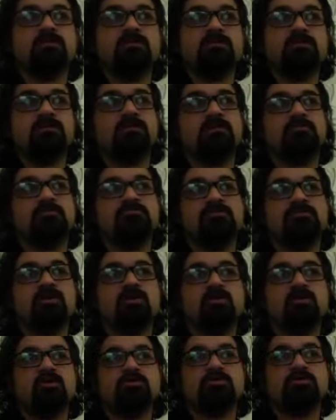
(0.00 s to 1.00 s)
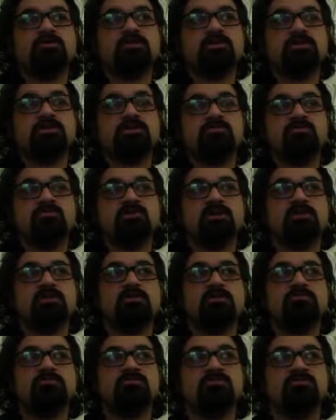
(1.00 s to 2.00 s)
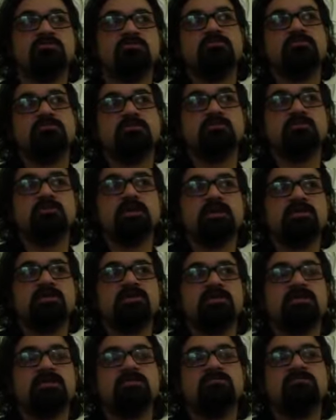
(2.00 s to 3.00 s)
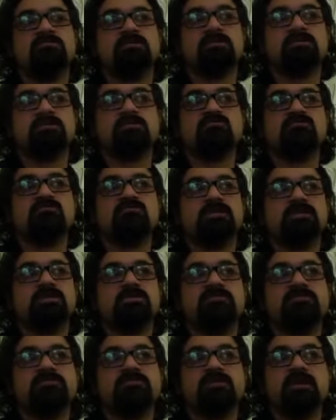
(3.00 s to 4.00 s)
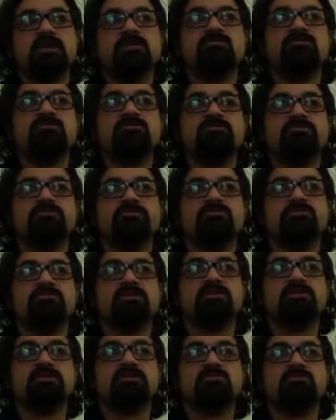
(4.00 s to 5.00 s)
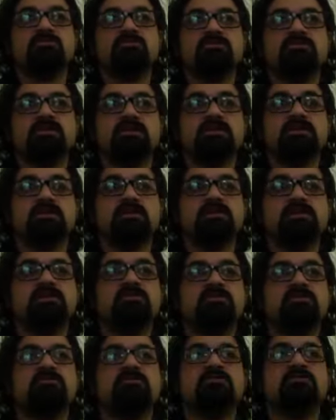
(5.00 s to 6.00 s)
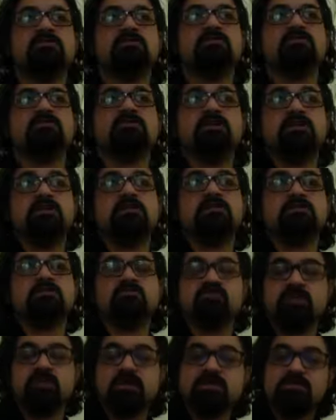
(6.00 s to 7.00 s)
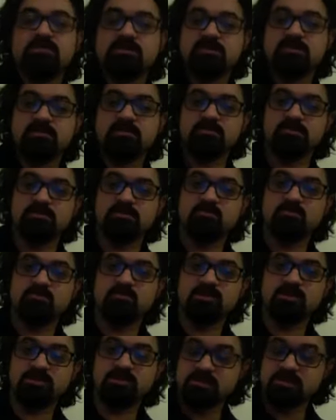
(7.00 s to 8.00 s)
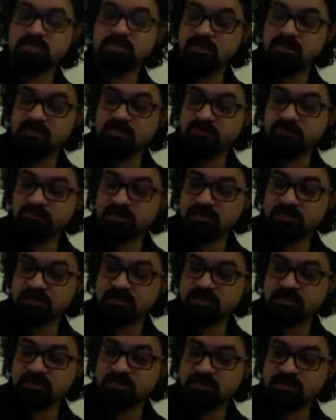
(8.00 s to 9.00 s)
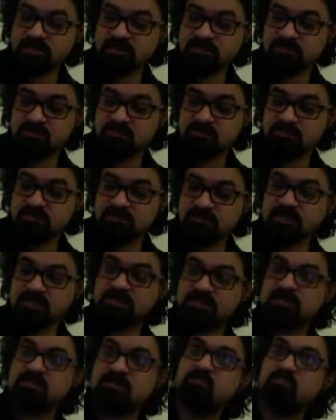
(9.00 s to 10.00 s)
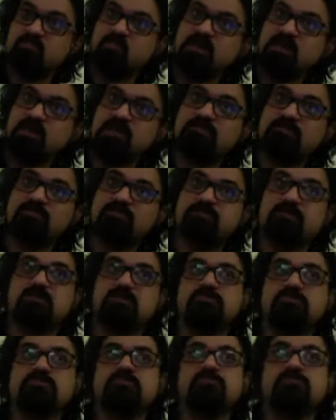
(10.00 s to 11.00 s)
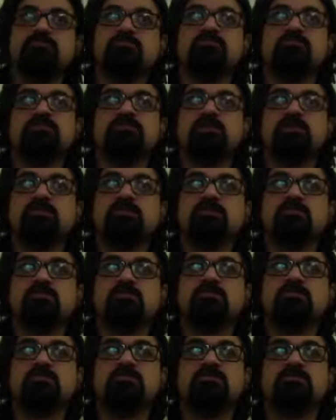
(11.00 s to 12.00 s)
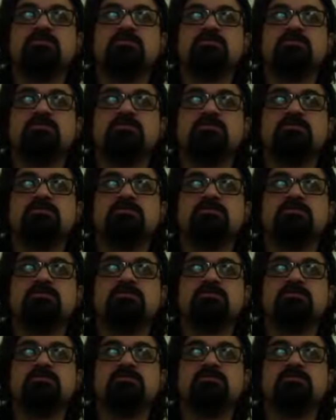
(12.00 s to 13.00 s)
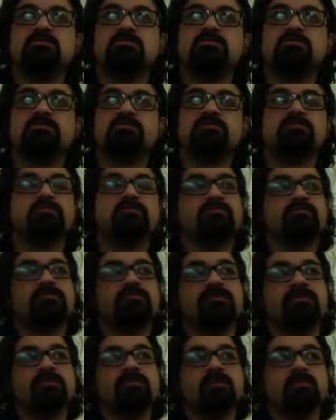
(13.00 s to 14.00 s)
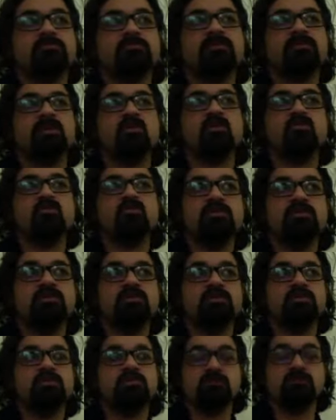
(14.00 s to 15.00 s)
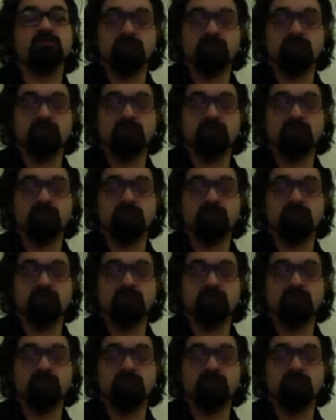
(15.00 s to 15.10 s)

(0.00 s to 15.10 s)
uh, poles, as it were, create a there's a creative tension between those, and uh, in in creating in, in the world itself, and and there's no getting away from the the the sort of the polar